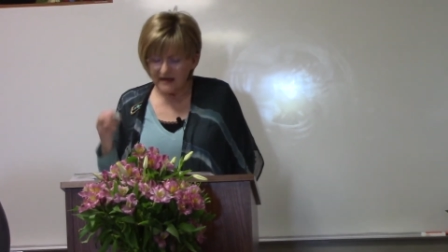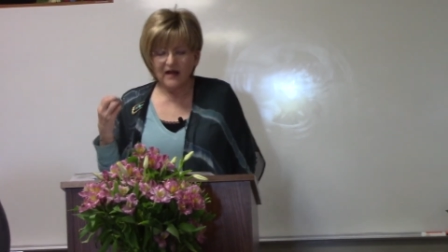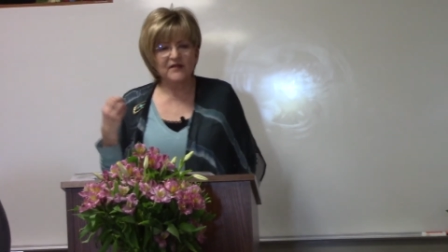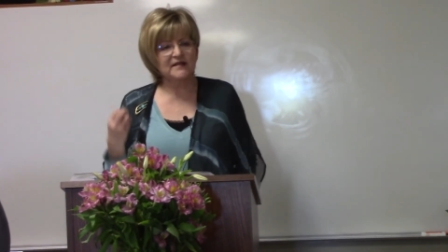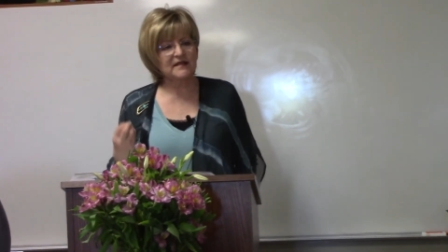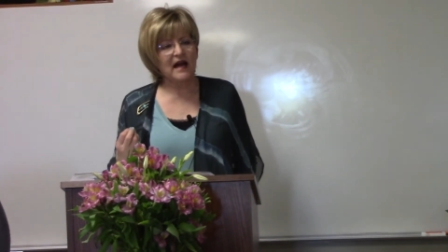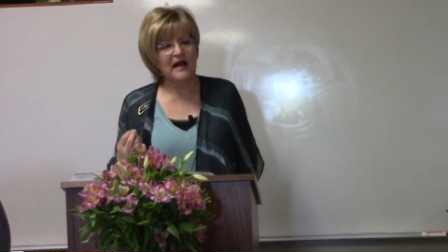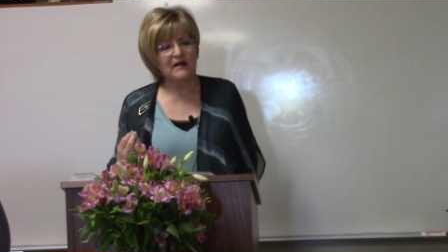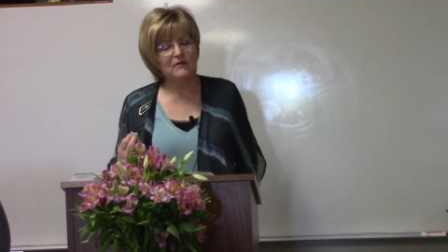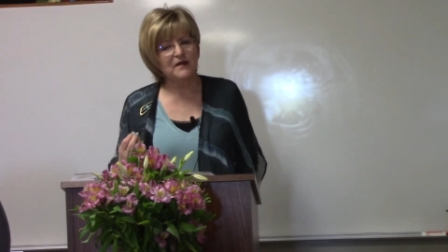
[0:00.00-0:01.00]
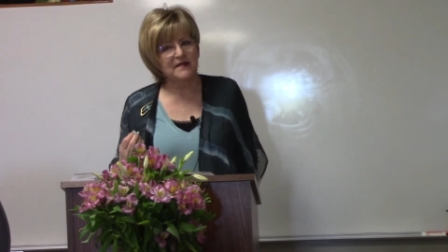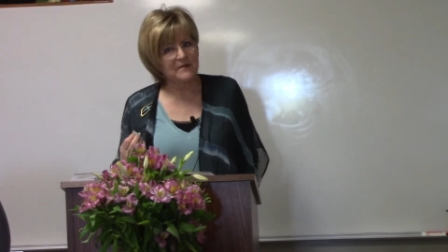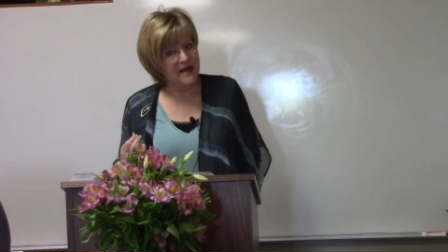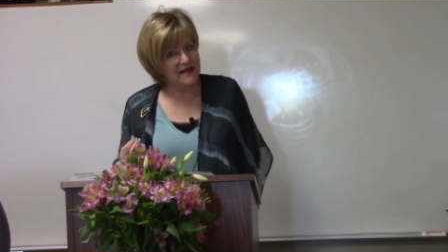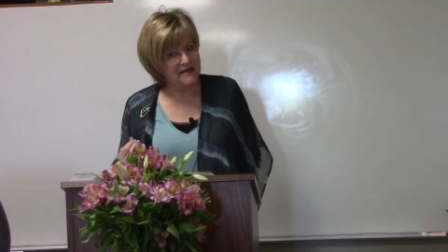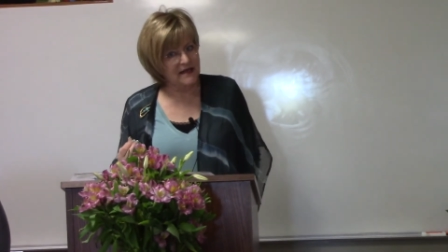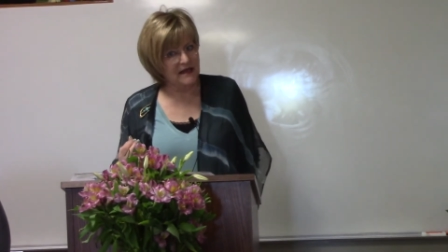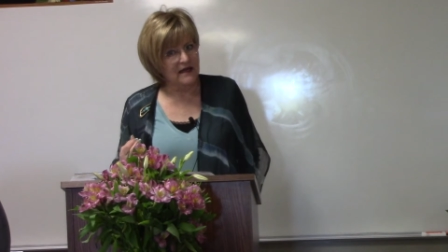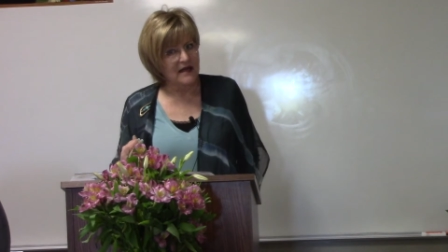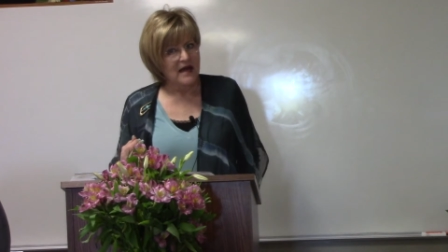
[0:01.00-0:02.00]
Now, this guy was
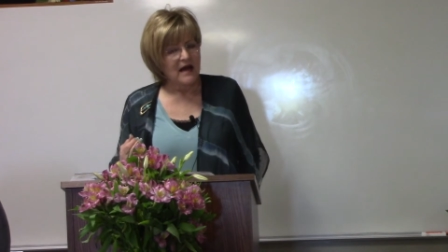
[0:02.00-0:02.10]
amazing.